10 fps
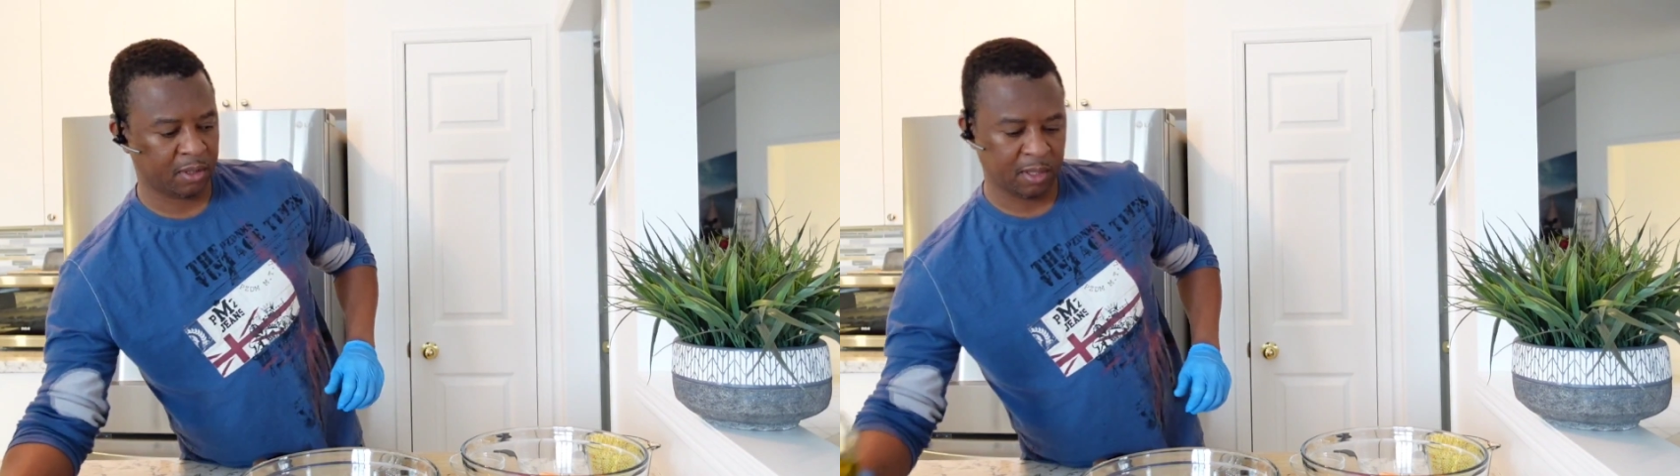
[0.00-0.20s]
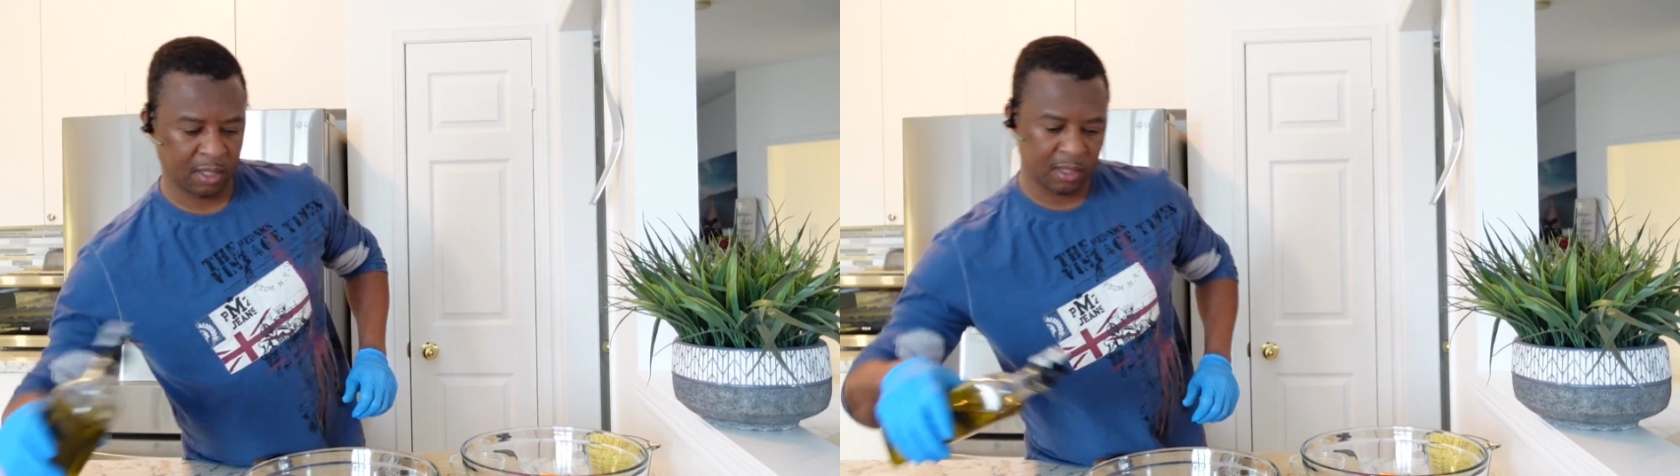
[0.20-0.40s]

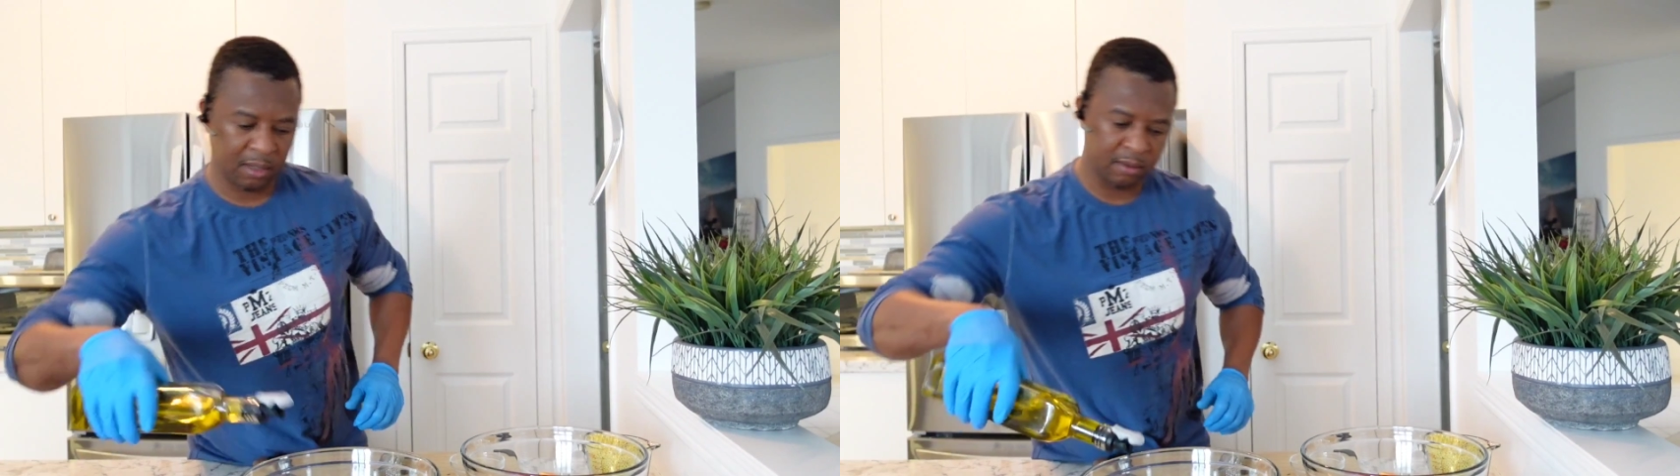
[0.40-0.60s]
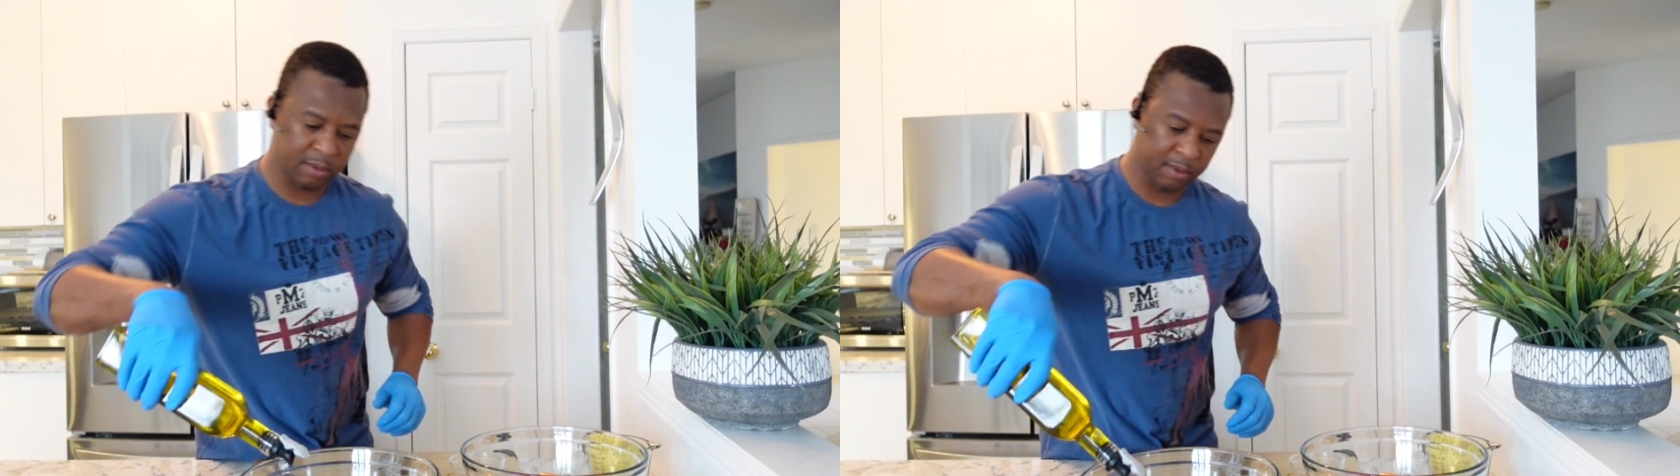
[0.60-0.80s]
going to add a
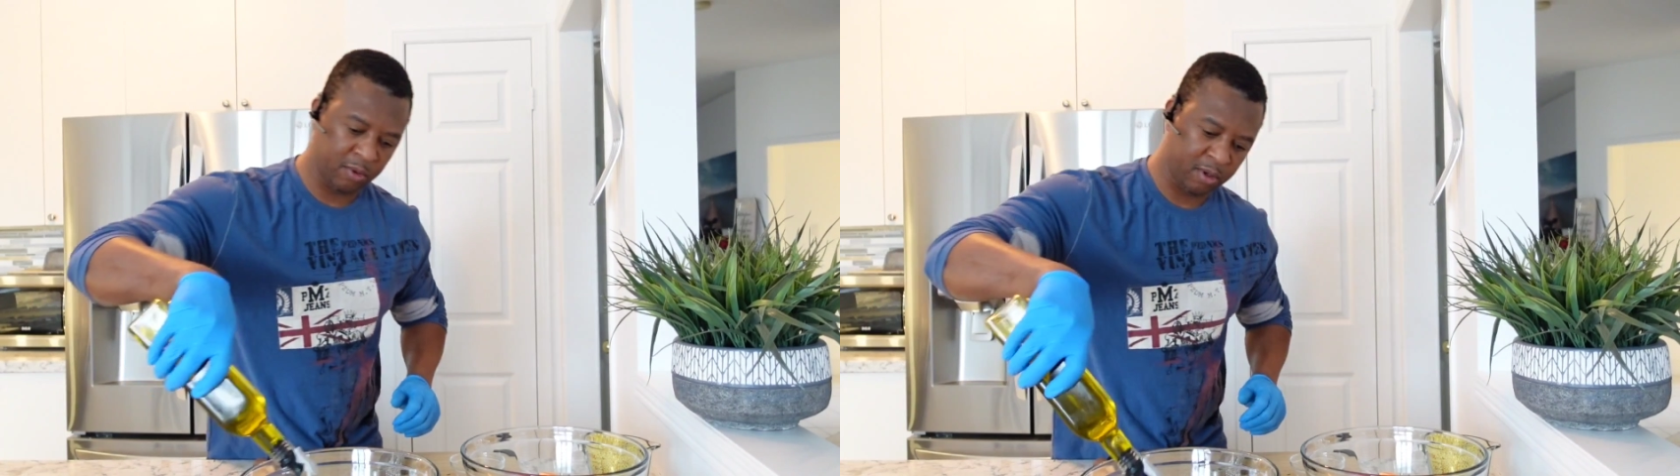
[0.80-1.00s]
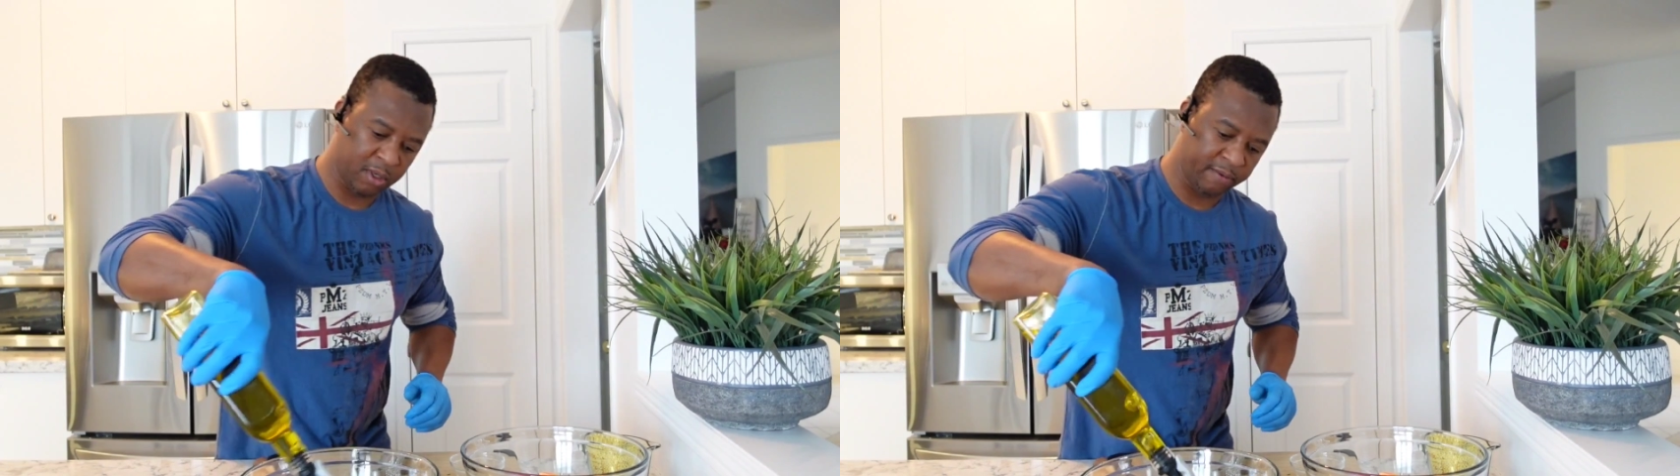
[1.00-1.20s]
little bit more
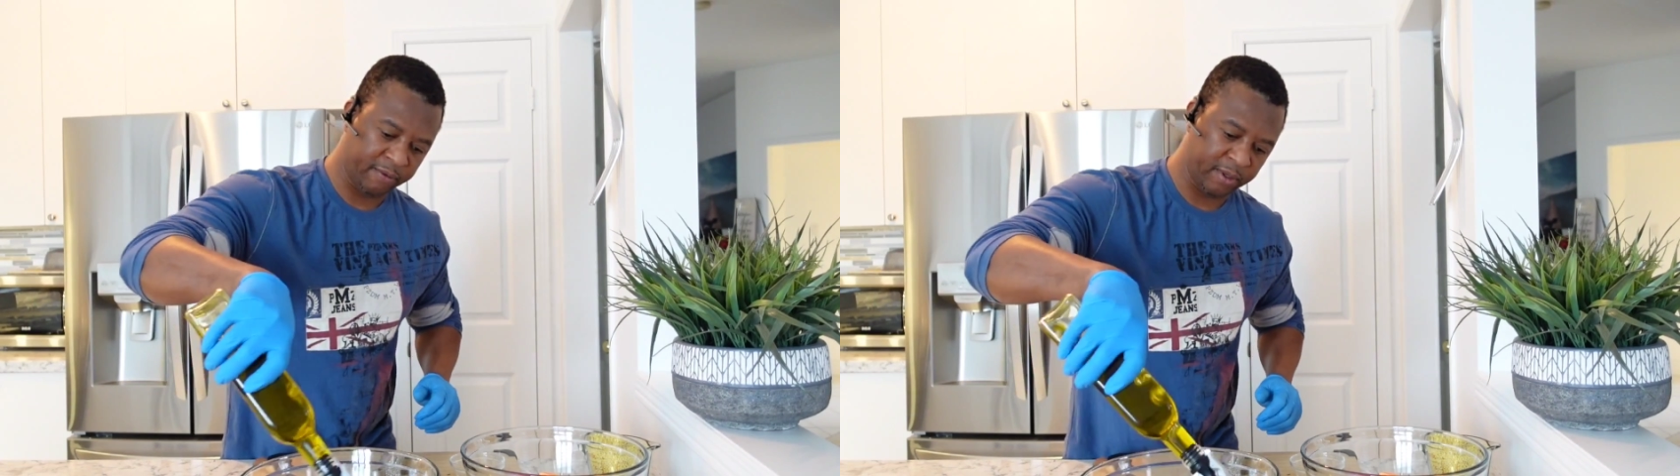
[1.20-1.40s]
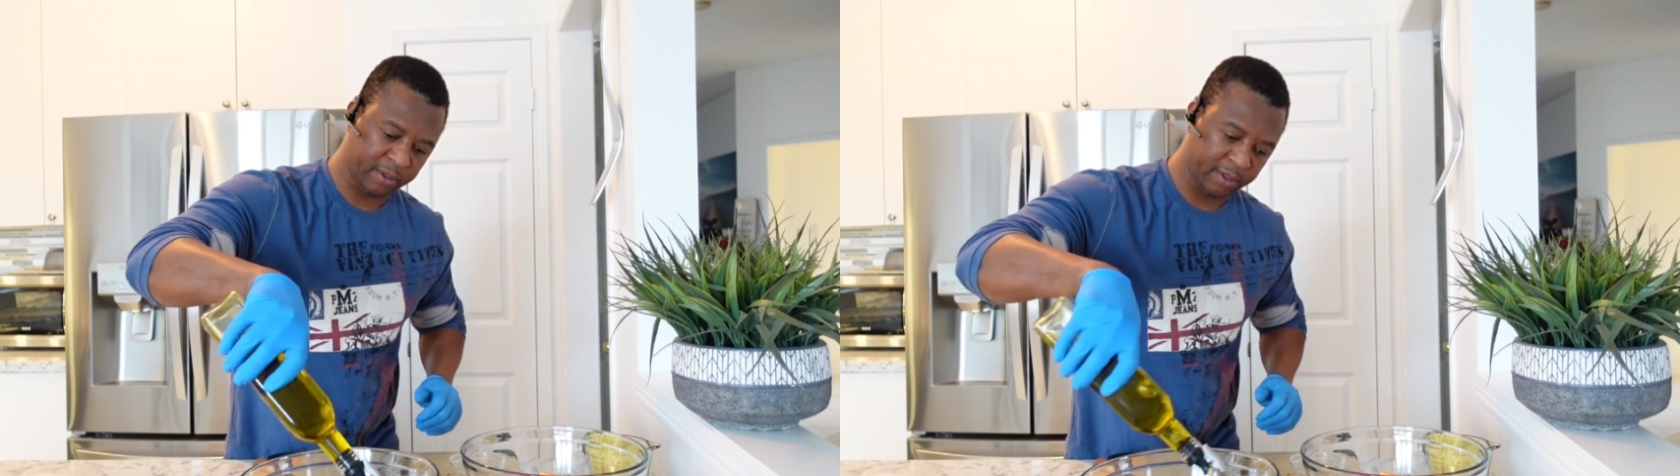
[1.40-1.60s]
olive
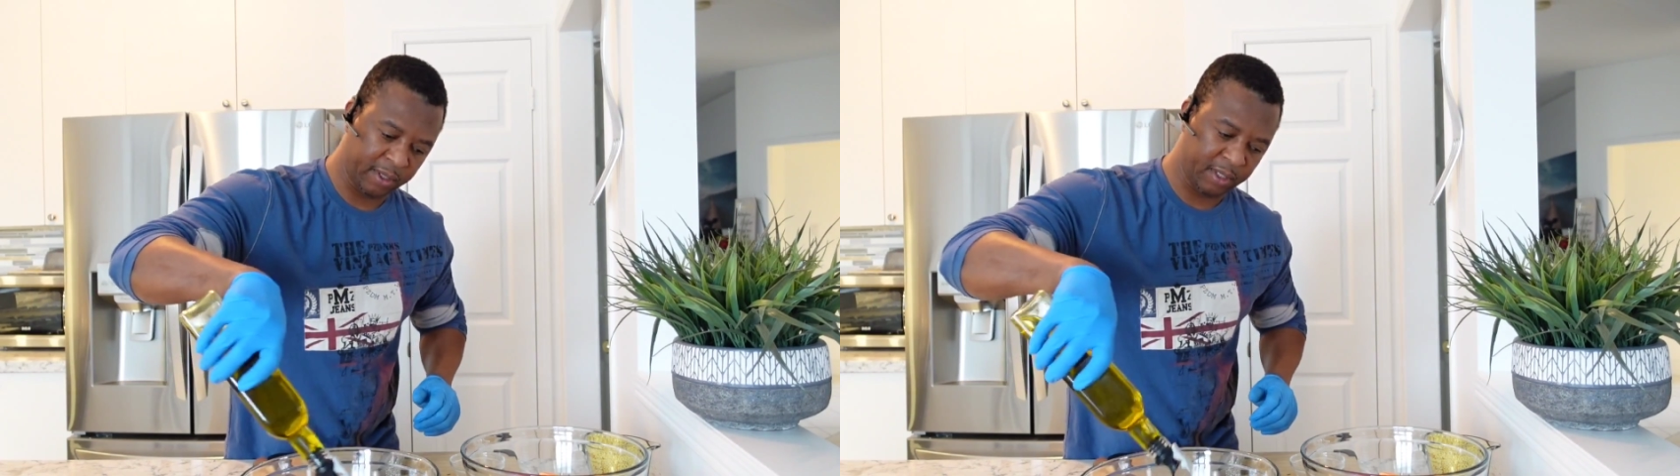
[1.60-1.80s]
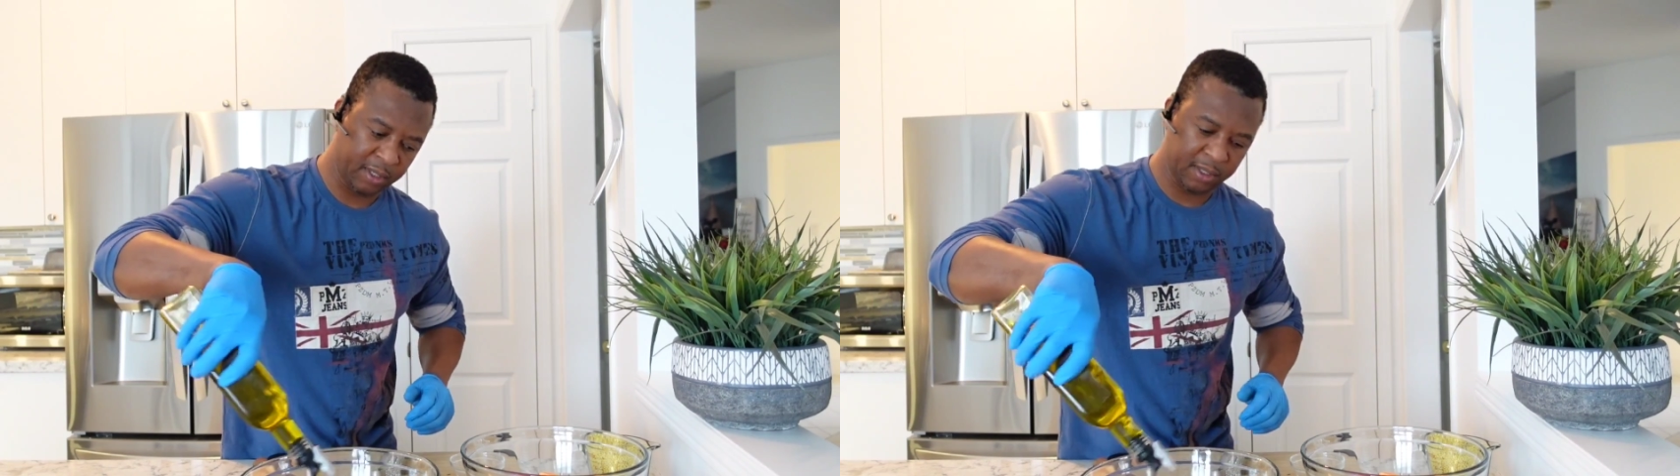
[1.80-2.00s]
oil to
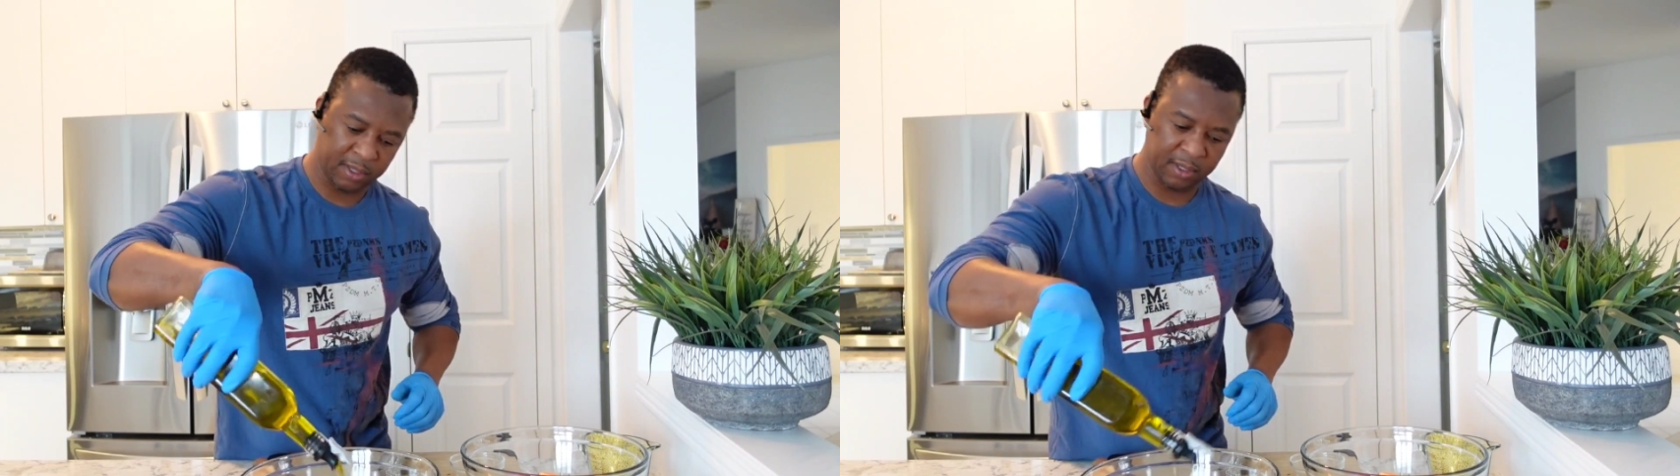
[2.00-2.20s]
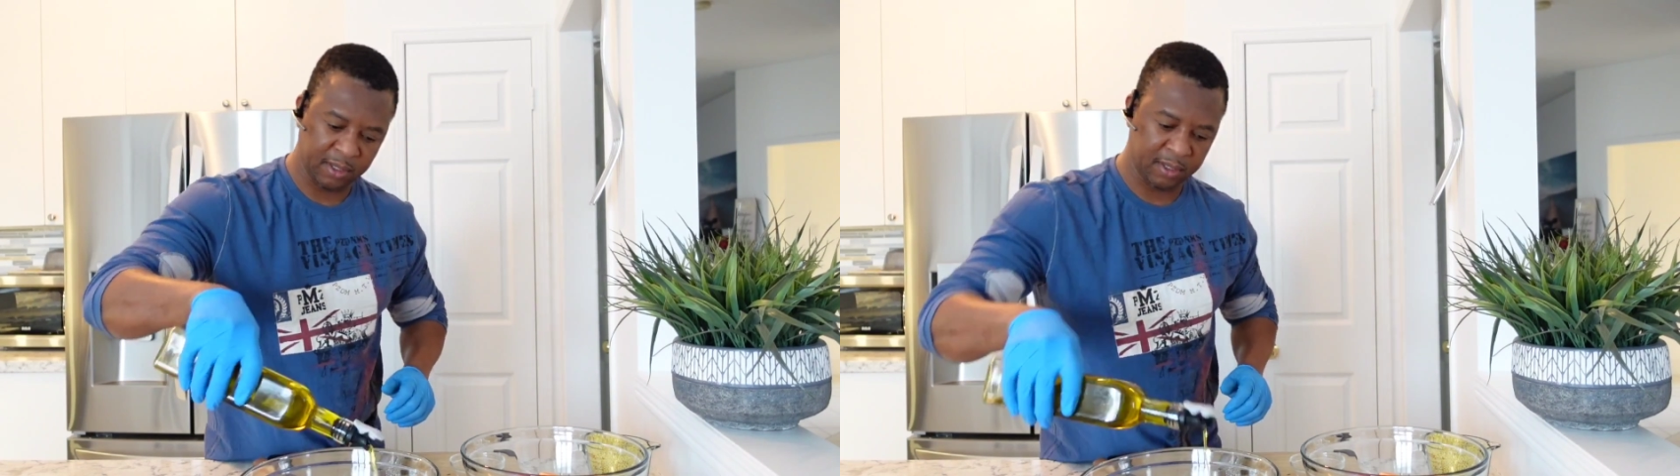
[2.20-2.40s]
this.